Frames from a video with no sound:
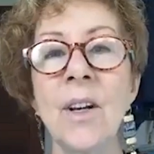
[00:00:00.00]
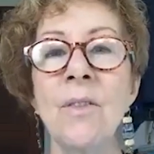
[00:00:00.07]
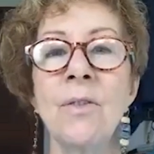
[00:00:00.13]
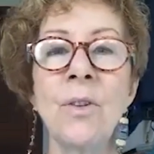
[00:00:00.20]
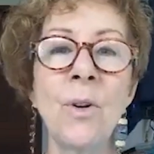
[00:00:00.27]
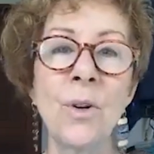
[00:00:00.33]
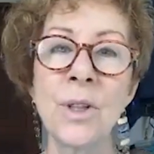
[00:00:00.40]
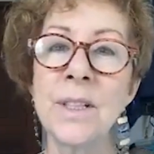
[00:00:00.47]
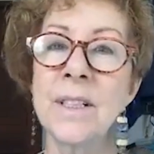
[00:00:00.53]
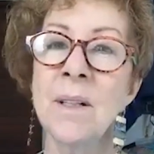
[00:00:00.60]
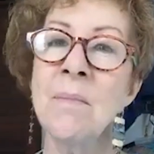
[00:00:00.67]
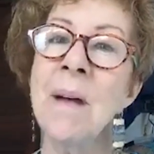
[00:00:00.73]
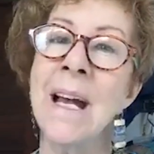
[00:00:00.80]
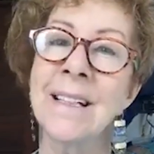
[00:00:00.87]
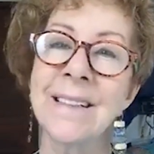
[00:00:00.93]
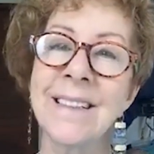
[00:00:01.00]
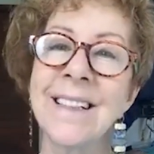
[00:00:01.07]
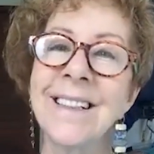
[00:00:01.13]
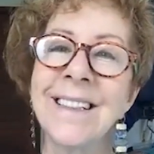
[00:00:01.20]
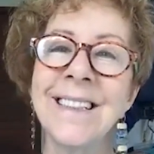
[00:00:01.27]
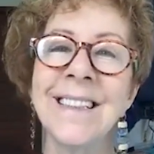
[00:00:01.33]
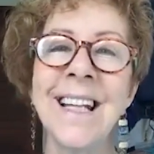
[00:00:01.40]
of course, the
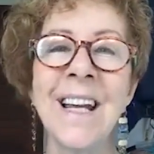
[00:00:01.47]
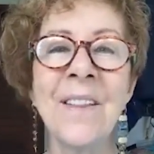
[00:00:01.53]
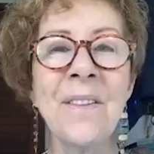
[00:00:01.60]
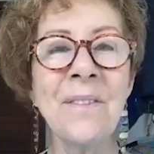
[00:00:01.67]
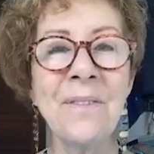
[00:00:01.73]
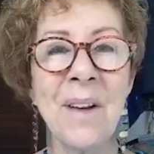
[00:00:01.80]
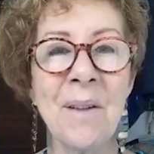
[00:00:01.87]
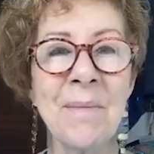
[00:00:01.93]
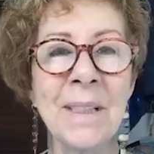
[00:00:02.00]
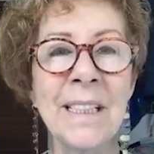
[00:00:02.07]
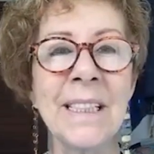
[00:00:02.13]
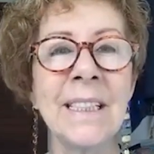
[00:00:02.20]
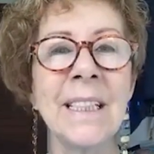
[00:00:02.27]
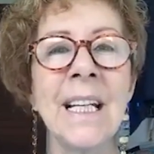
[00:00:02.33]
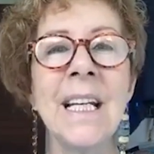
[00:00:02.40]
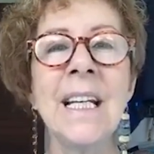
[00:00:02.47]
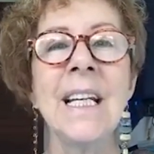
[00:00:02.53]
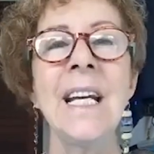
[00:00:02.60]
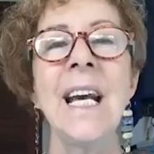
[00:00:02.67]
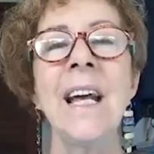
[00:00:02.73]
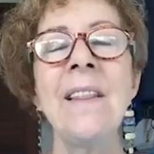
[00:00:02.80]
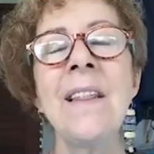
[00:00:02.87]
masculine and the feminine.
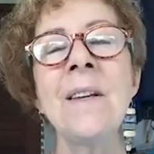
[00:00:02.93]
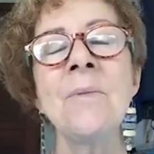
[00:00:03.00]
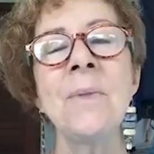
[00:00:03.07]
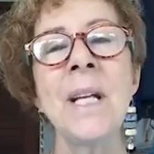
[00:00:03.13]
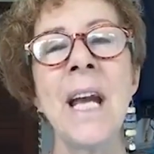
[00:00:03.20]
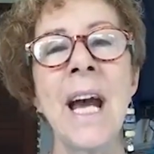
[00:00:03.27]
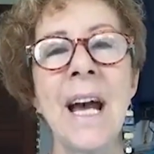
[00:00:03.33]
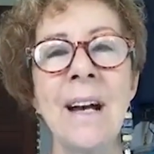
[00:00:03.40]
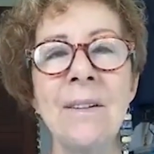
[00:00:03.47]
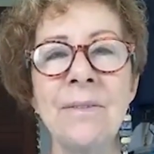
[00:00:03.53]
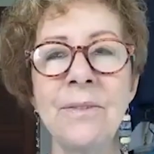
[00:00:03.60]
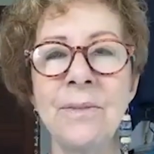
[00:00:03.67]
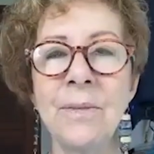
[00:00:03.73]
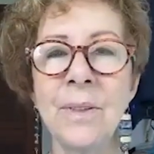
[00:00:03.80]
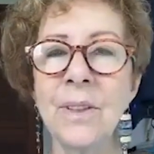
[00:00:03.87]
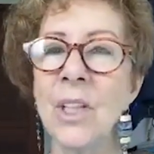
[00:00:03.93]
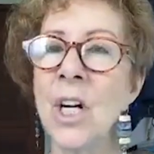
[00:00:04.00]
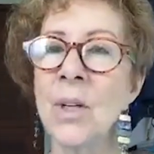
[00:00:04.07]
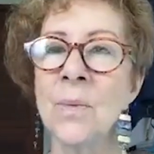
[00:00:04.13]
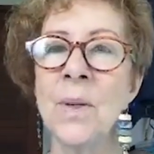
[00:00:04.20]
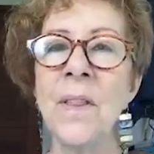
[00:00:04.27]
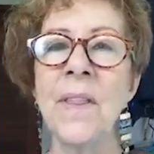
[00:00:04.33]
And then we have,
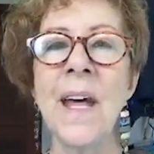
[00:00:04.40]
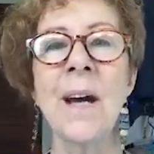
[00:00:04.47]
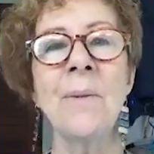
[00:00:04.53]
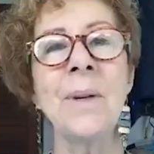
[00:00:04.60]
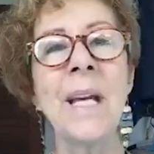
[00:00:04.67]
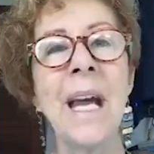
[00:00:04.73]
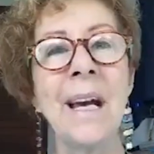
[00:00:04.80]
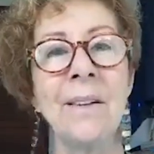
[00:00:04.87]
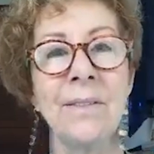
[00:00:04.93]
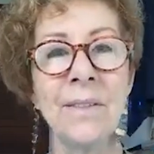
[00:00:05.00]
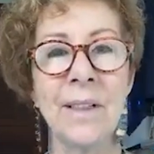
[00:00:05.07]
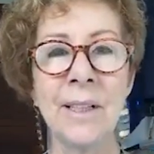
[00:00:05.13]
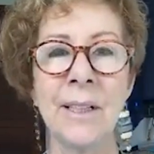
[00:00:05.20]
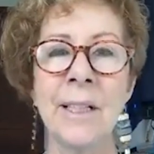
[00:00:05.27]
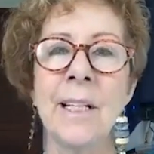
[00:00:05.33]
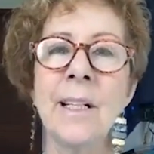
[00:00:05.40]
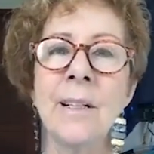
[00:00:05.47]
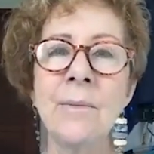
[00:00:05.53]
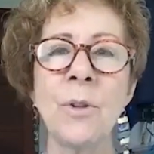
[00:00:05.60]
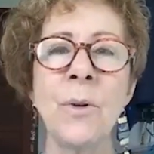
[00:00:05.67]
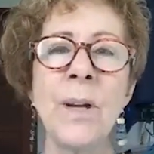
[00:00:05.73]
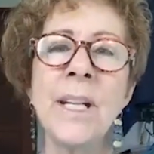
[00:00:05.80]
along with that, we have
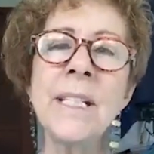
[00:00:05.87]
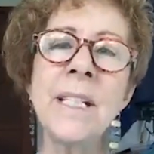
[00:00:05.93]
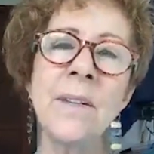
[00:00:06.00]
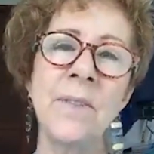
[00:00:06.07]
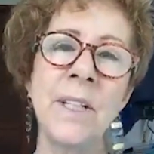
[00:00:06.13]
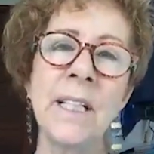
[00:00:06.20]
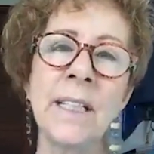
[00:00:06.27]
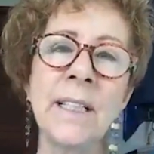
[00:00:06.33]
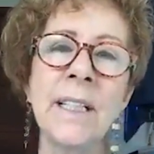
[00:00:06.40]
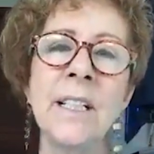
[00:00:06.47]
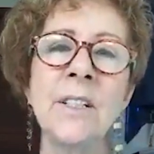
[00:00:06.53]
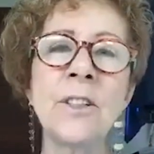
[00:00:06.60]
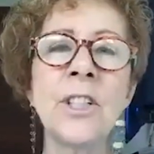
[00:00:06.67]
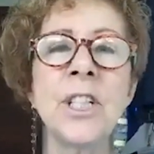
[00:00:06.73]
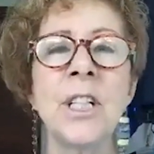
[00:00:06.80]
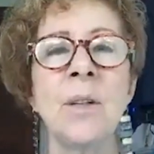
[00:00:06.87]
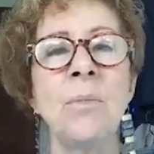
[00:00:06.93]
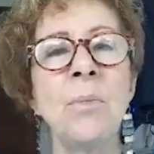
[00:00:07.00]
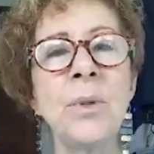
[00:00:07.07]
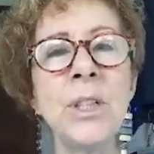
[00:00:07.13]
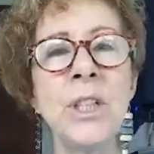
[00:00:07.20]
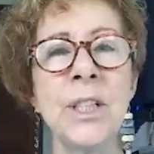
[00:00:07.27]
creativity and
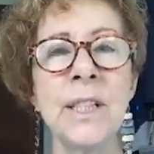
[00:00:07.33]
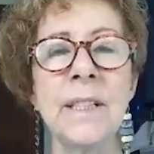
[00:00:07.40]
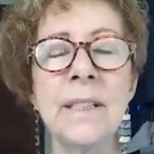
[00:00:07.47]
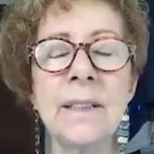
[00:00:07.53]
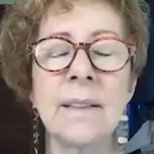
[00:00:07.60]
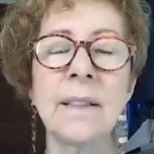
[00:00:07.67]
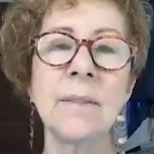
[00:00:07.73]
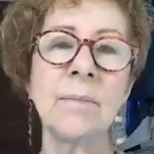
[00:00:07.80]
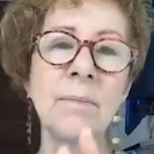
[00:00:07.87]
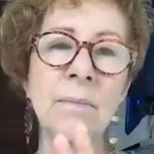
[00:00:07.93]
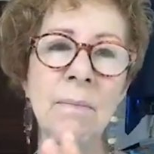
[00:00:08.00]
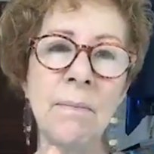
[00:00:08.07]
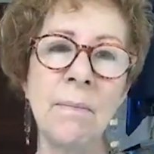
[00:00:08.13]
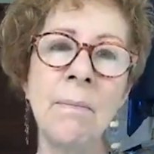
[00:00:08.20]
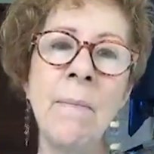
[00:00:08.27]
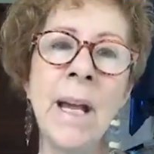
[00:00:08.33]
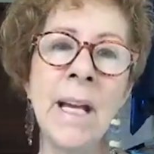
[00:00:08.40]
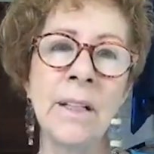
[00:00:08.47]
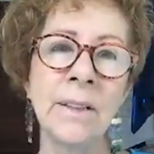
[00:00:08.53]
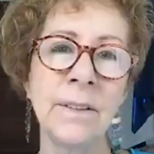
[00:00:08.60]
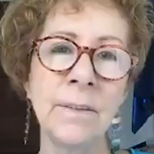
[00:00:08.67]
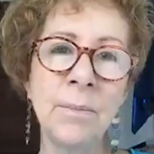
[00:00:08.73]
leadership, which is the
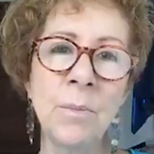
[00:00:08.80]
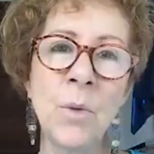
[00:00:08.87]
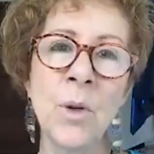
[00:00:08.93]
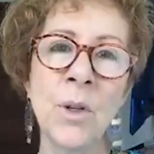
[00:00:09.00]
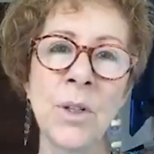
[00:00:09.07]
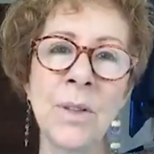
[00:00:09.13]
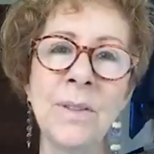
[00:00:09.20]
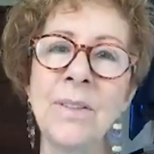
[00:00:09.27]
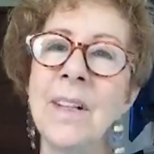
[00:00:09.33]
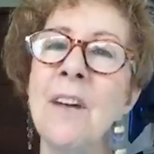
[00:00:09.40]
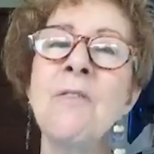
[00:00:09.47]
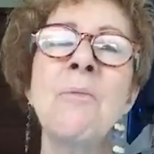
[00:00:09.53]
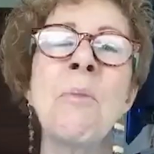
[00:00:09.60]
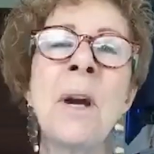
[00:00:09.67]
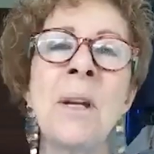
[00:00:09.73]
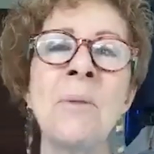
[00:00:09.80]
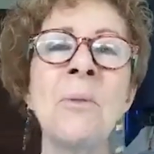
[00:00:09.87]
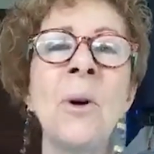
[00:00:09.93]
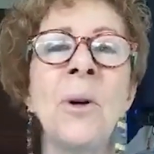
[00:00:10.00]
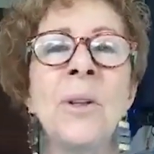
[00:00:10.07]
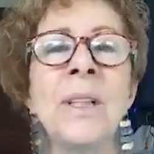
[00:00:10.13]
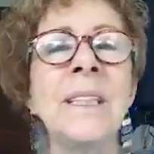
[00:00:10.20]
male, more left brain
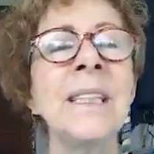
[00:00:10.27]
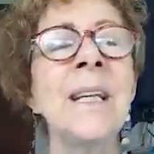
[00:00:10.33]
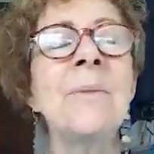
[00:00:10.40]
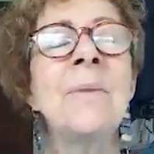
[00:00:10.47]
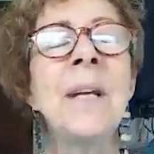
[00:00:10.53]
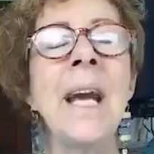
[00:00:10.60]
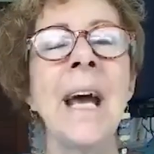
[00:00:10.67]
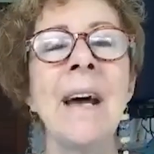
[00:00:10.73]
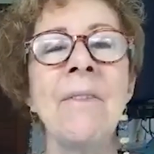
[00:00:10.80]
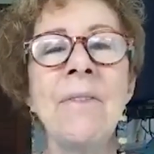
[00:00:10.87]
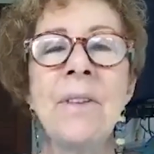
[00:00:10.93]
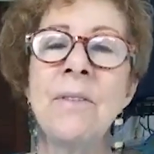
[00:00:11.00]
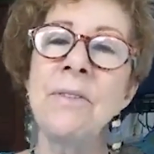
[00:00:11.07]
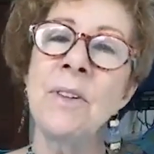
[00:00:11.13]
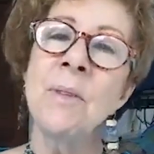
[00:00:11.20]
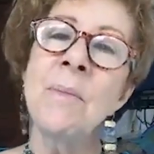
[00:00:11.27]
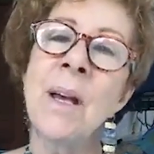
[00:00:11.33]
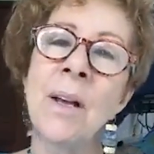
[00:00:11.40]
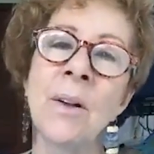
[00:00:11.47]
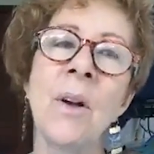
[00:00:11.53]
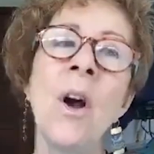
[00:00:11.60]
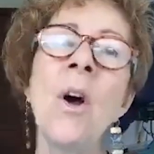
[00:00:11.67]
role. And then we have the
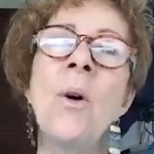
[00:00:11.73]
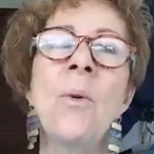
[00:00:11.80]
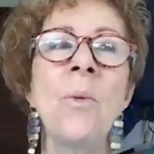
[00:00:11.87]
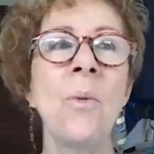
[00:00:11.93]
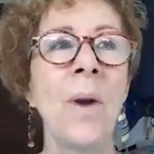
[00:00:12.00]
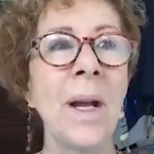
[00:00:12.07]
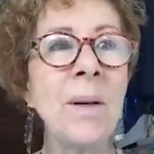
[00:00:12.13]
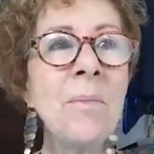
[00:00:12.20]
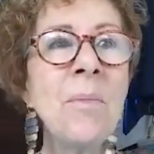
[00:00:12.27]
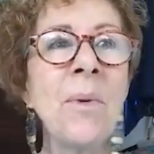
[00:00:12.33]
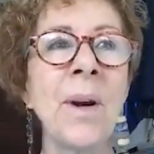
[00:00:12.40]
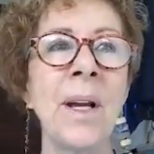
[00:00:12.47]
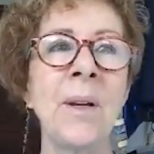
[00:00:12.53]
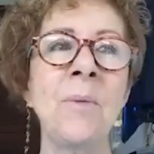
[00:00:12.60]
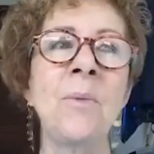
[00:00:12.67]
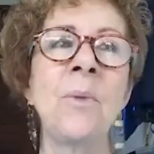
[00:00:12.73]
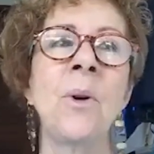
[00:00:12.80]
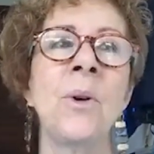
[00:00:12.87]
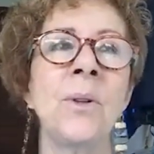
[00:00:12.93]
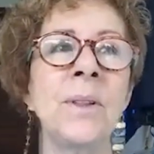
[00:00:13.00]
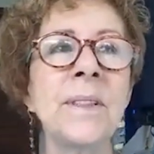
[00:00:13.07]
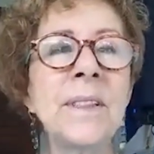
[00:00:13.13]
female right brain
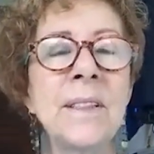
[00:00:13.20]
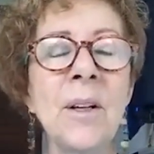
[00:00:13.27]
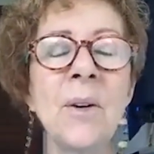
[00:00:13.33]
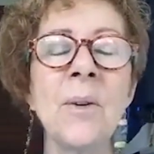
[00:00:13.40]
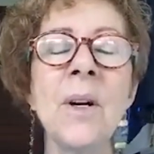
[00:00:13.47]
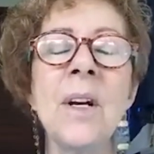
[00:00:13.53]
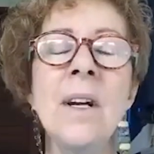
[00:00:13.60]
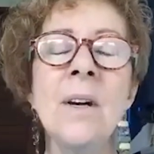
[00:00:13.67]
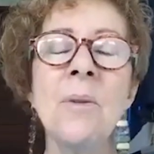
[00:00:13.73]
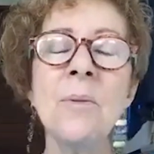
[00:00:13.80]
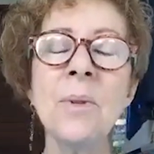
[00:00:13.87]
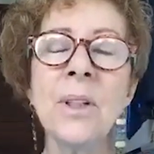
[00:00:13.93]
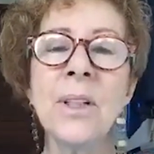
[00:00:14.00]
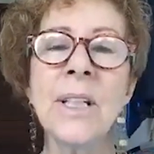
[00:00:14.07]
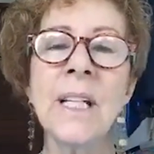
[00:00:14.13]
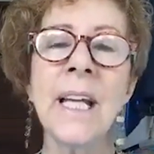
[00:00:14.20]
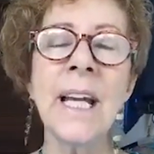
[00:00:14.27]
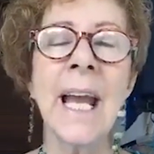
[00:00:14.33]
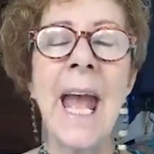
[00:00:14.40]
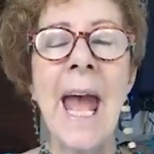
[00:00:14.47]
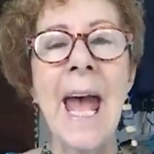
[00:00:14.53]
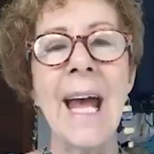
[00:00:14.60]
role. So we're
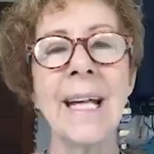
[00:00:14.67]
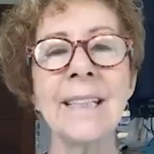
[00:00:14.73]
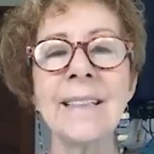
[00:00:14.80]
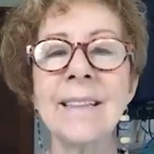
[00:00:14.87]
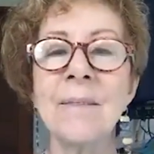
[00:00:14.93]
looking at